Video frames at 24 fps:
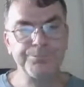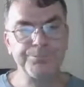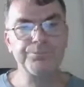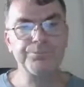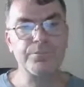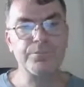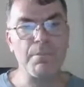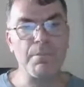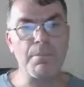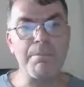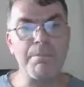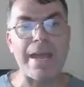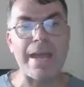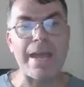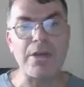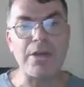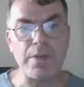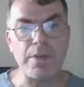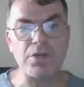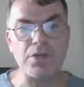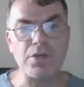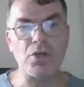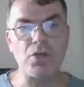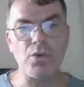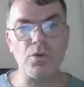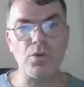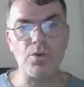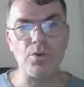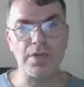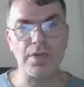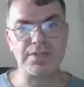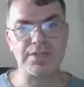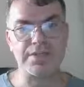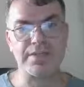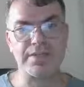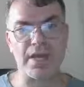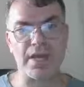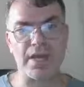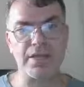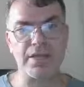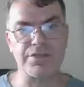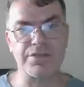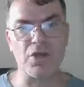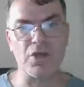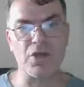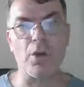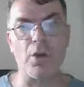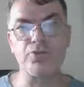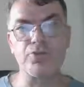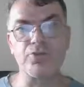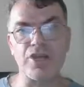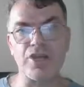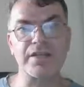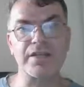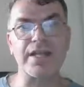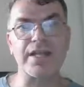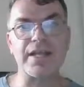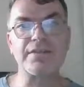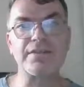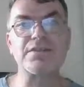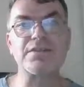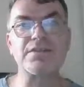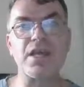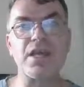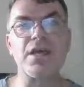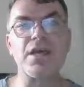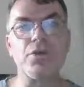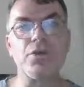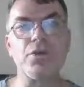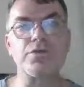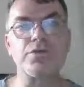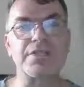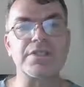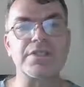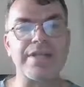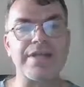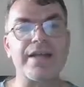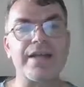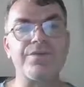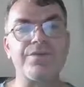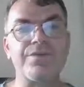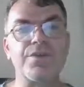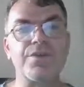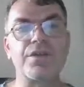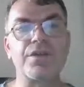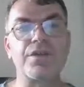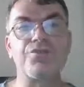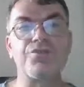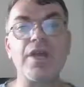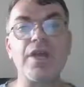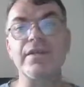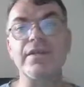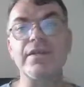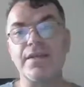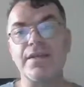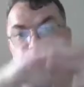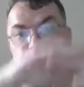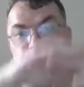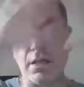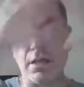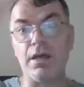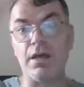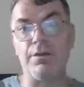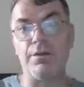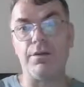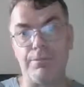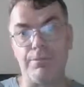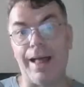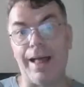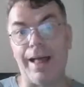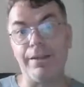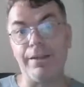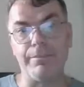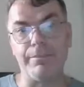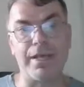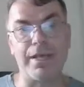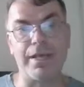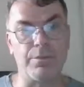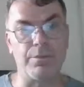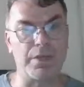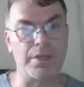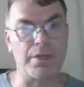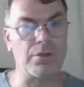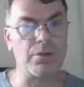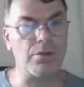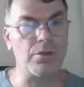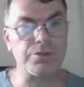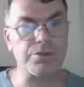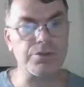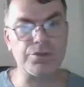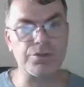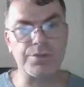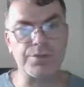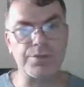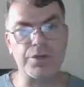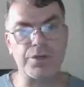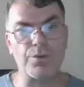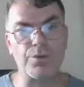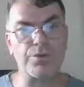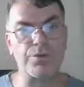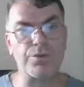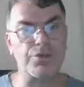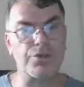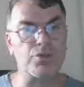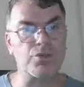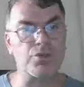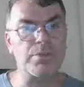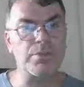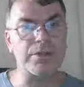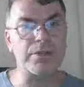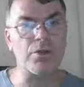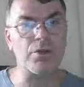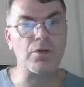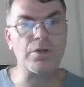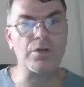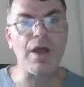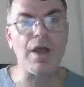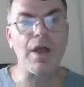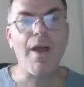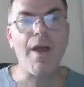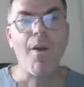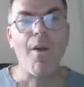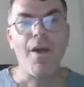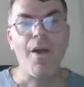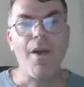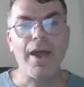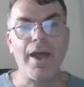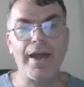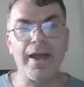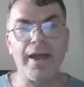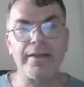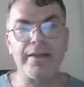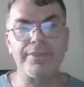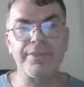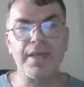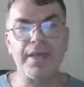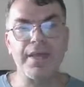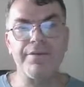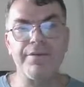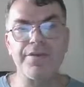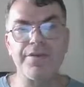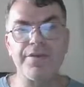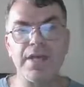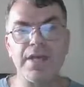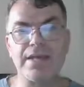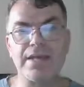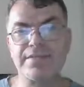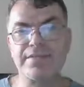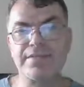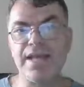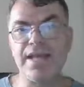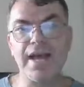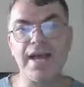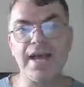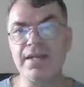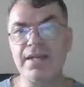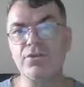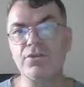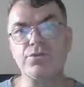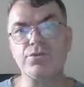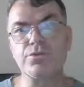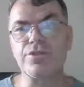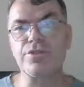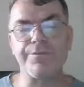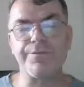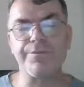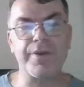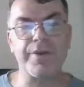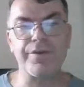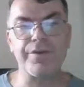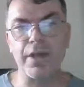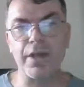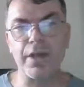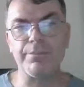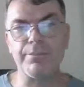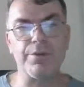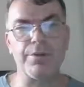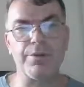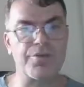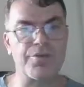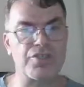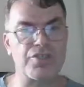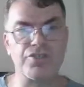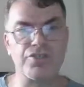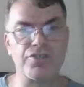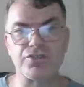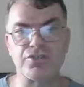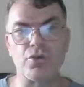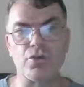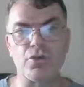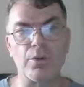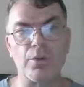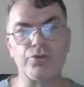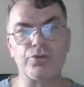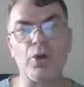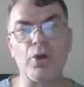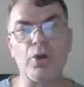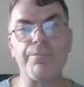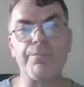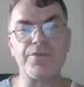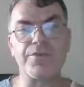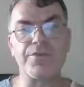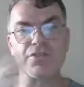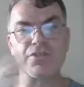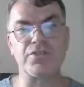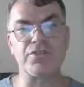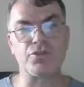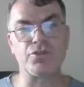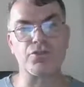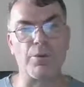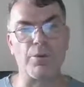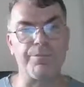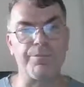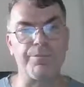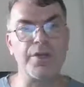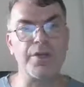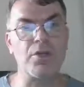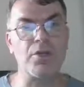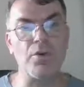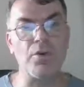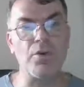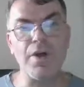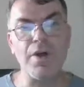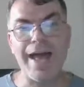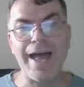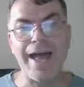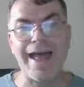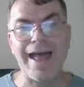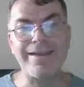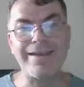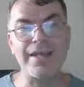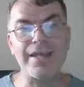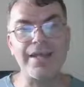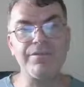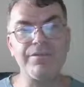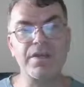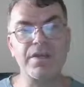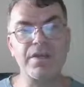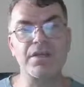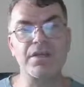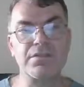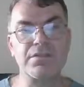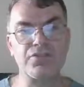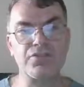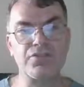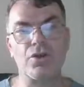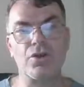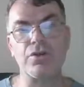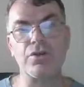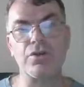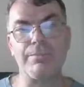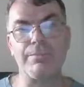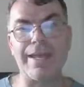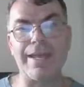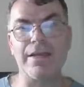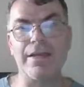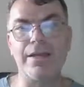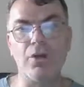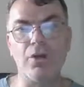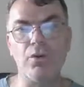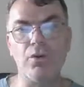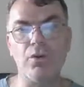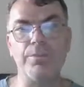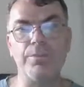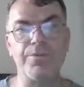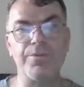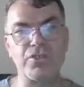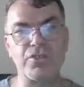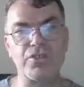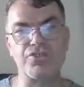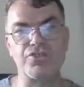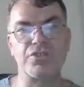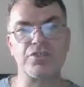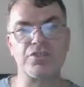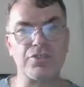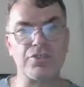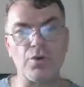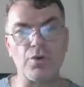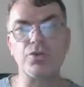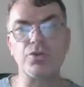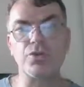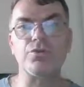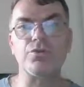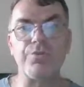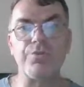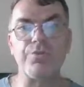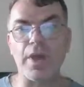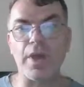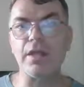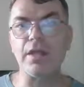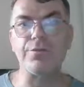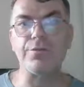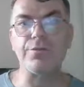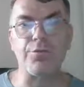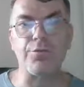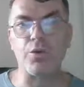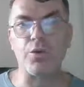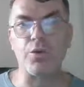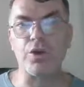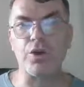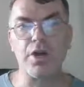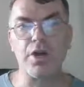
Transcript: main window is the is the object that uh, using that we're creating the well main window so we call the new method and we assign it to some variable which I just call top which is the top window and then we can start the main loop which is just going to wait for